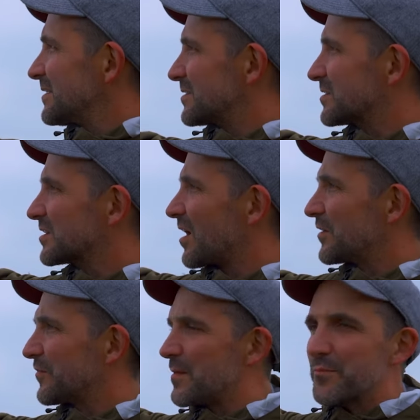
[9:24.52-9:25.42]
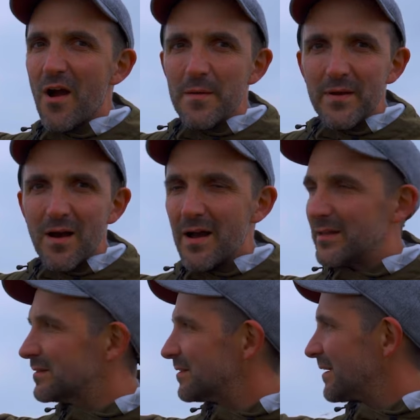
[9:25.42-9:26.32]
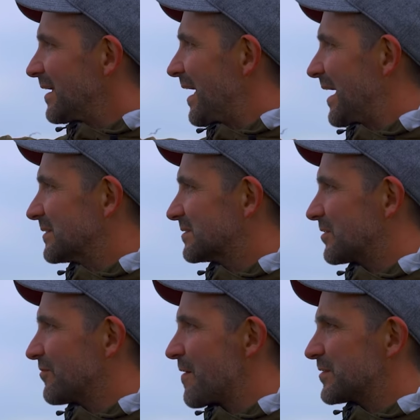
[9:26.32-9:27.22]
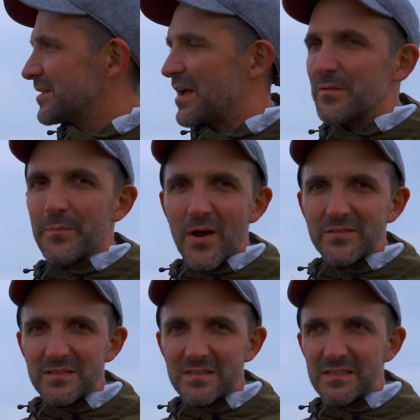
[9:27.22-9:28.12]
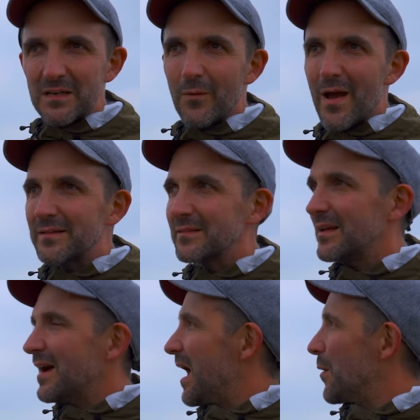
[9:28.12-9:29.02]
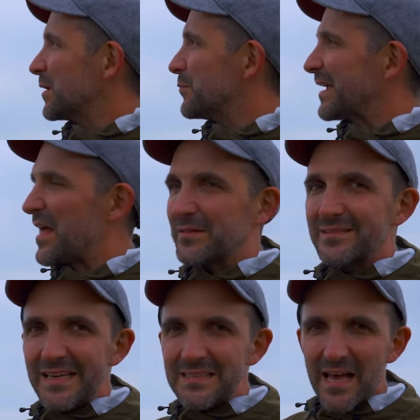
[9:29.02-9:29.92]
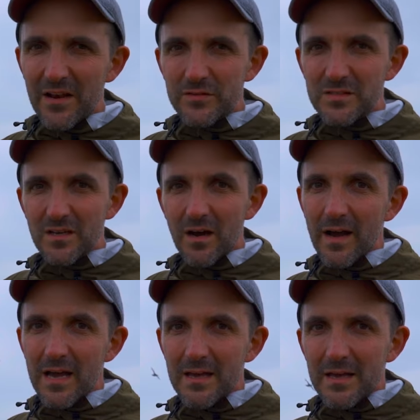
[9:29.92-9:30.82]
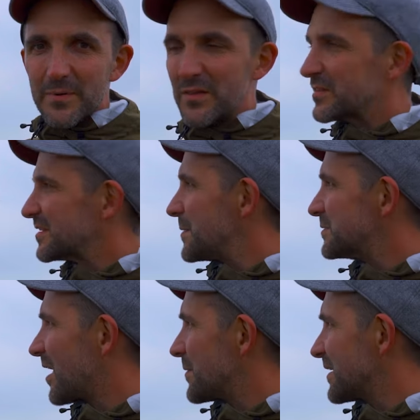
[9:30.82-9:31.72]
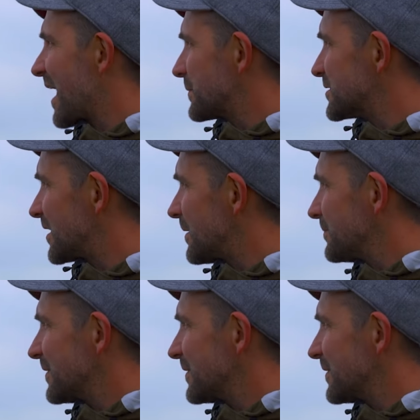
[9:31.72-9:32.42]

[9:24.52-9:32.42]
The sky is very bright behind, and so rather than have the birds in silhouette, I want to bring out the detail of the sky, but at the same time capture